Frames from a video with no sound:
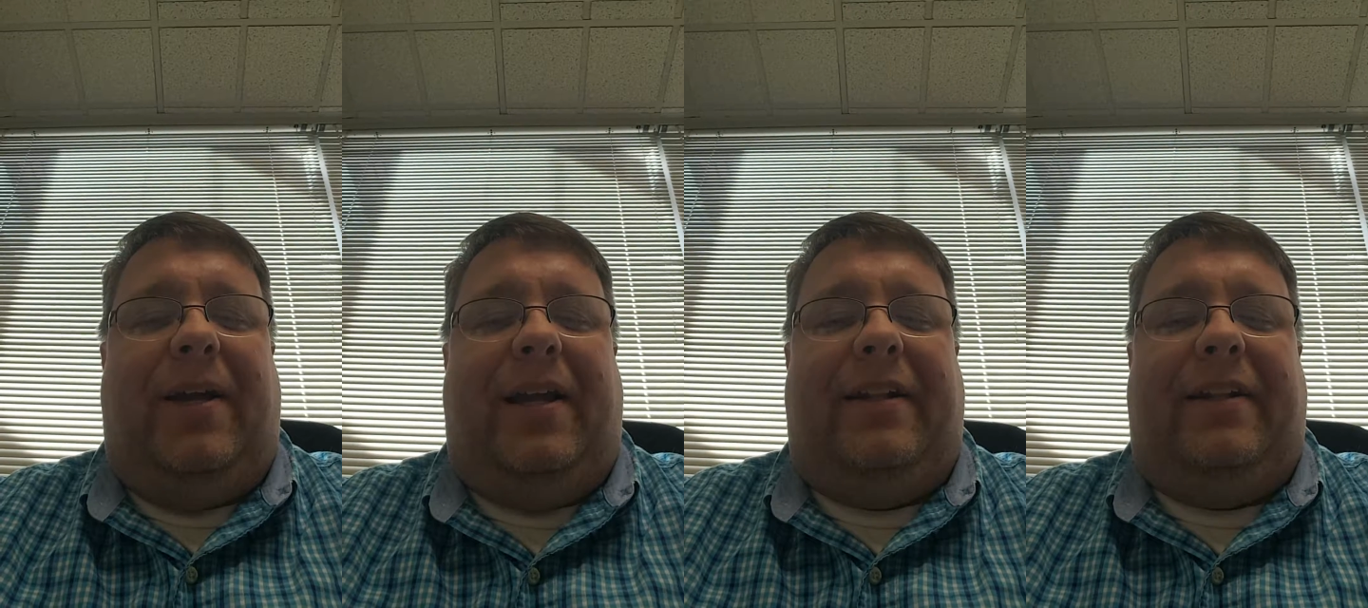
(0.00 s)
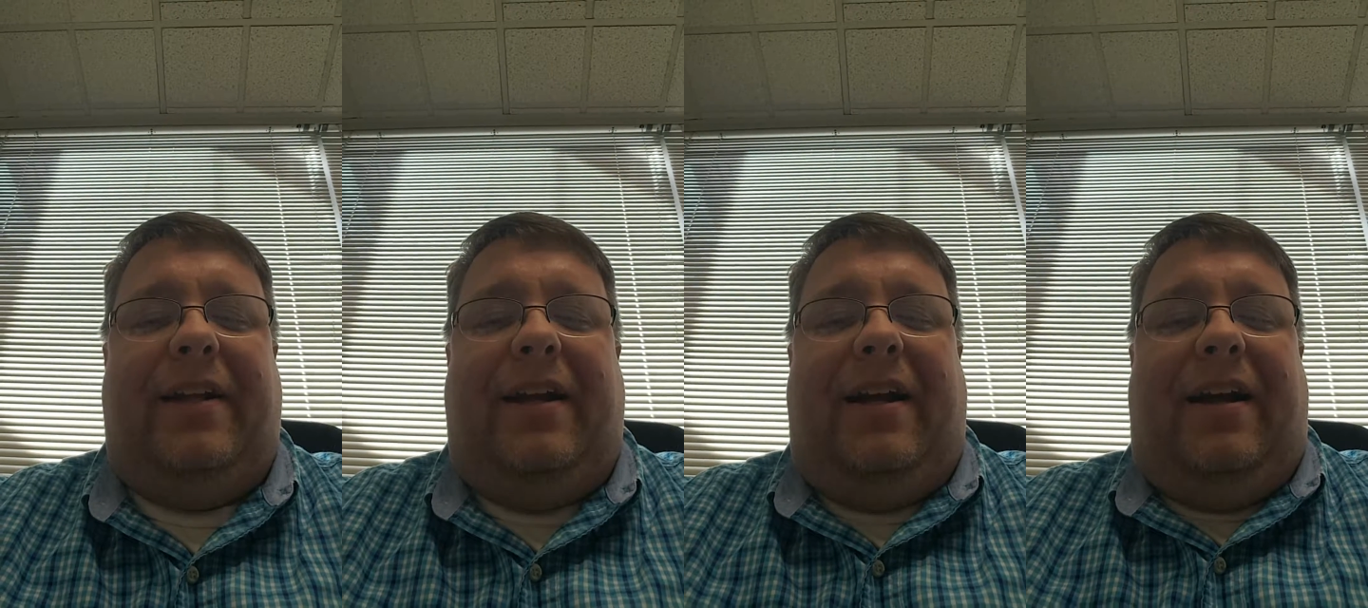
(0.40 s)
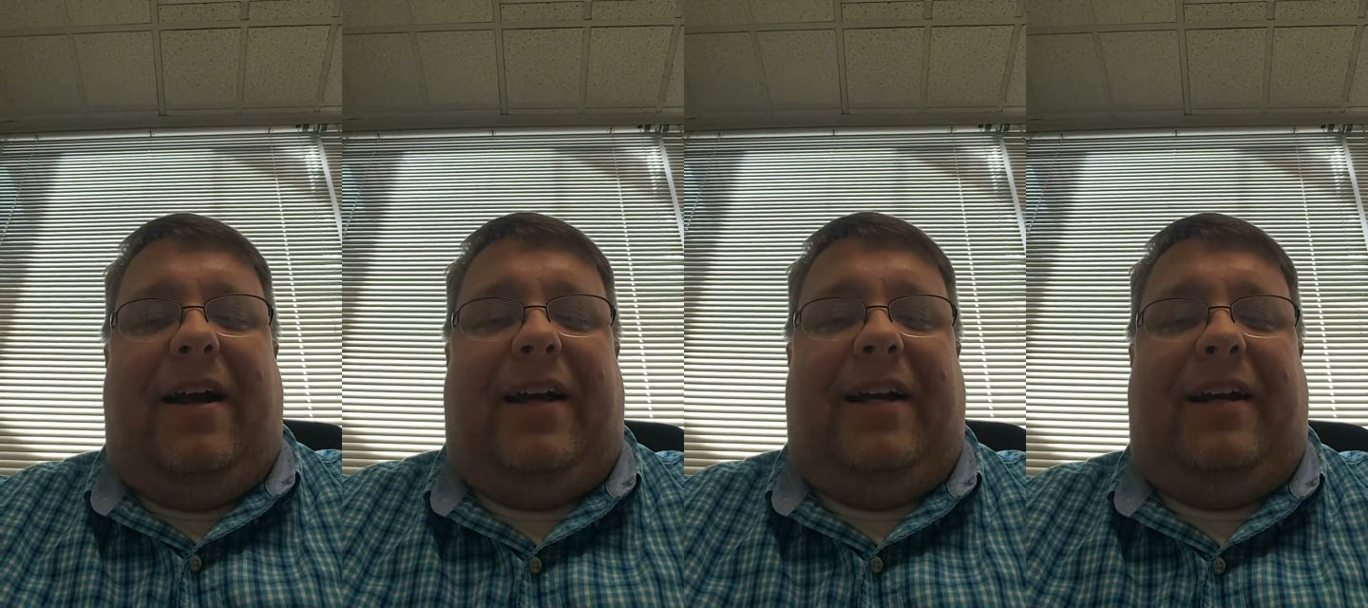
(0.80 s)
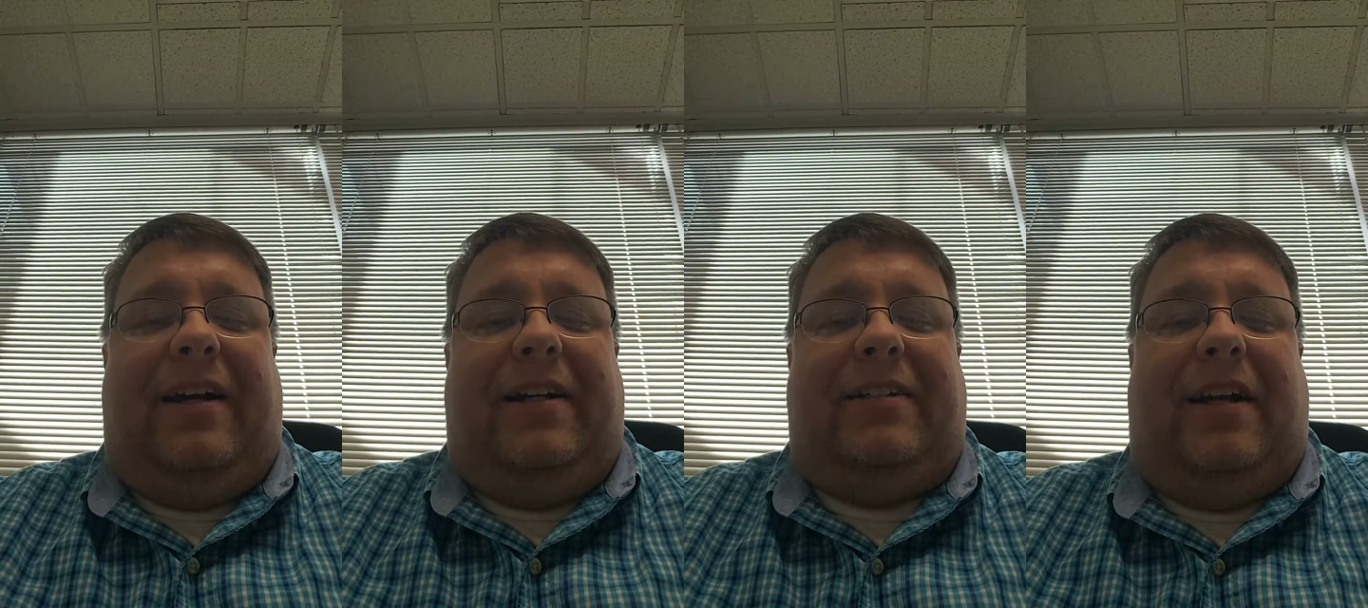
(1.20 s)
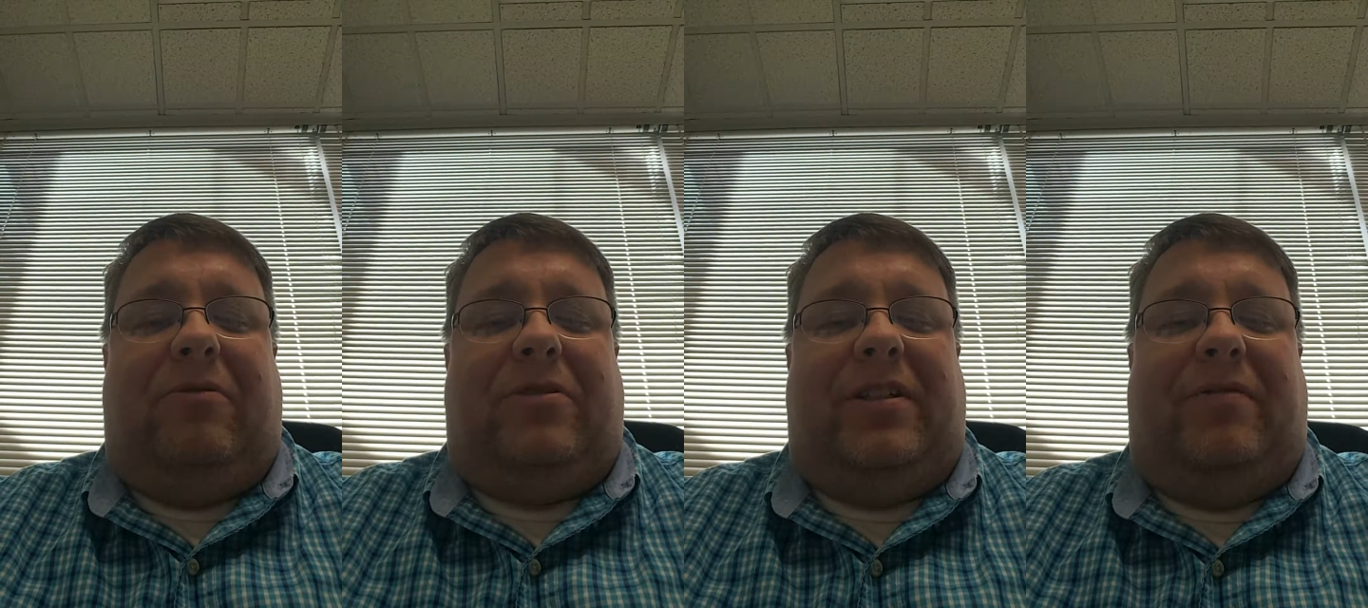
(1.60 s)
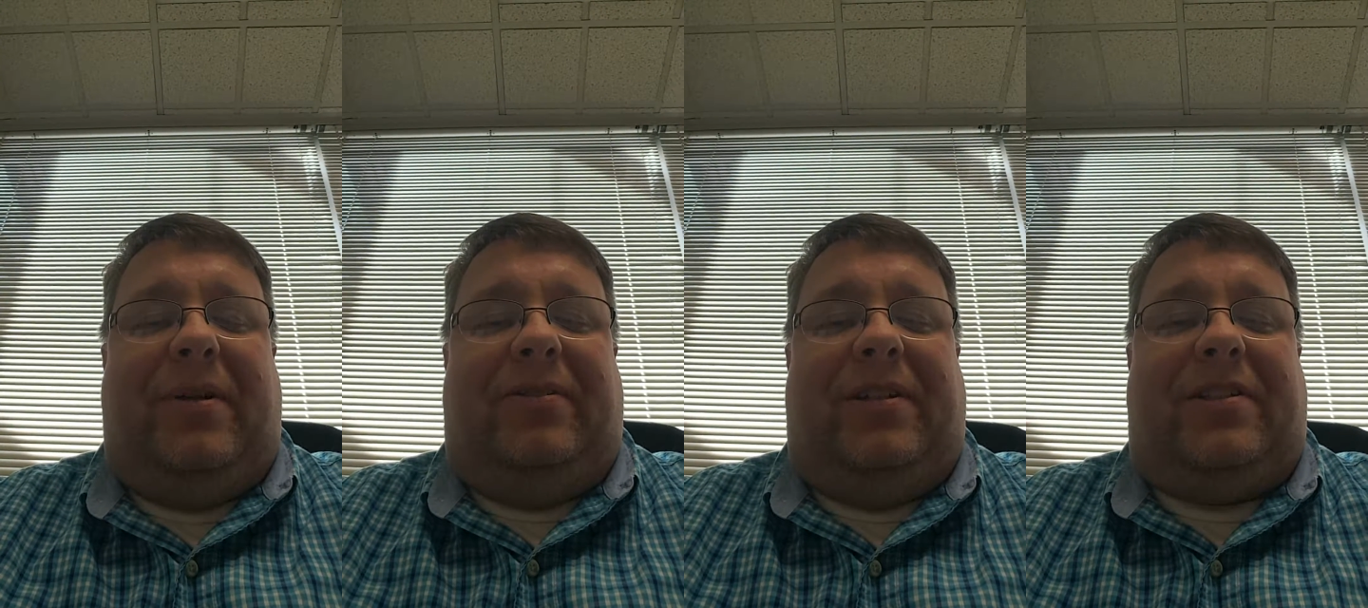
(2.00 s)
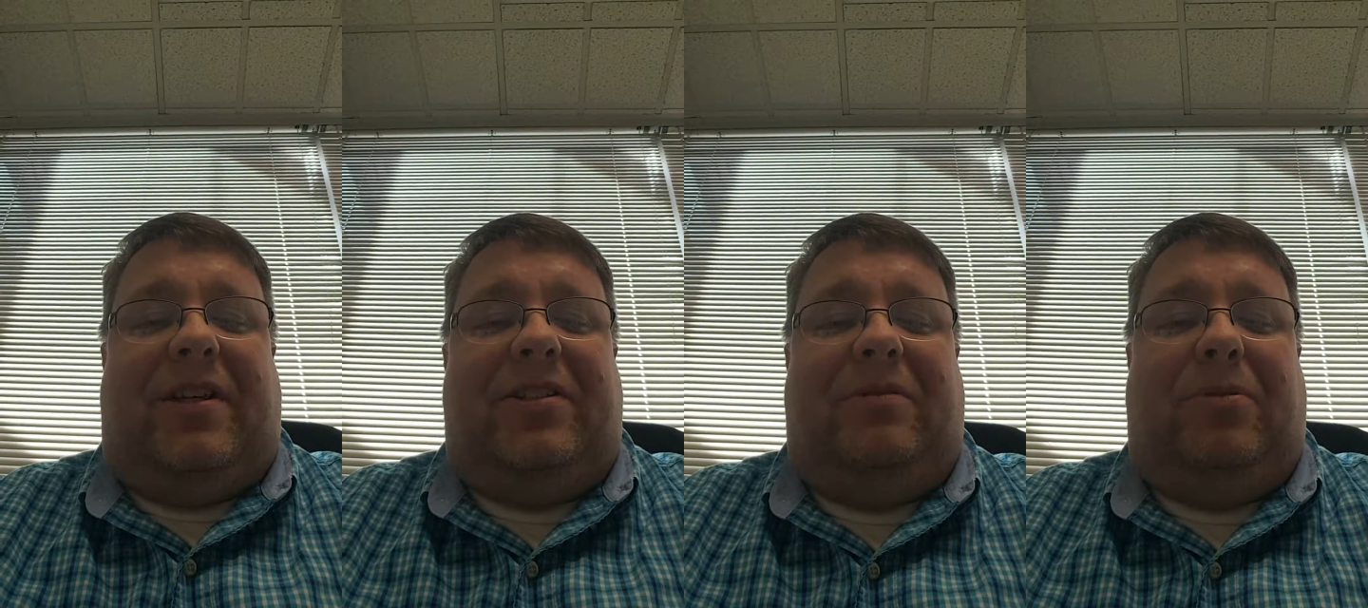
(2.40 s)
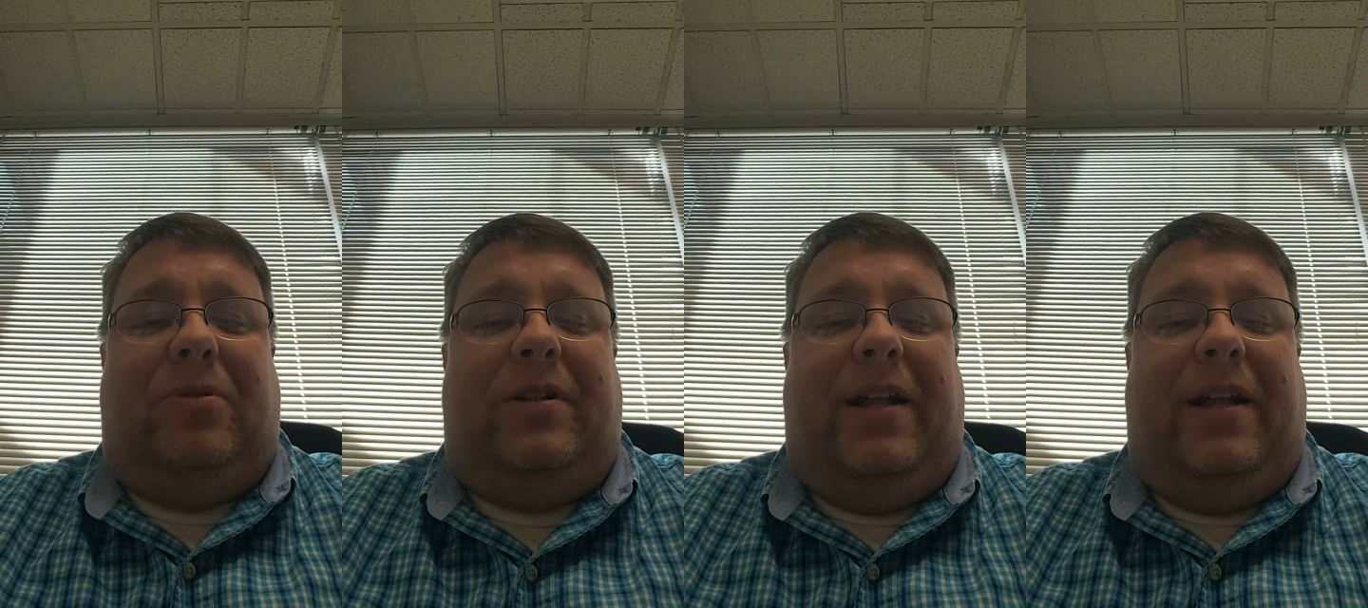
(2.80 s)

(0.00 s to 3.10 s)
And again, guys, I will see everybody on the discussion board.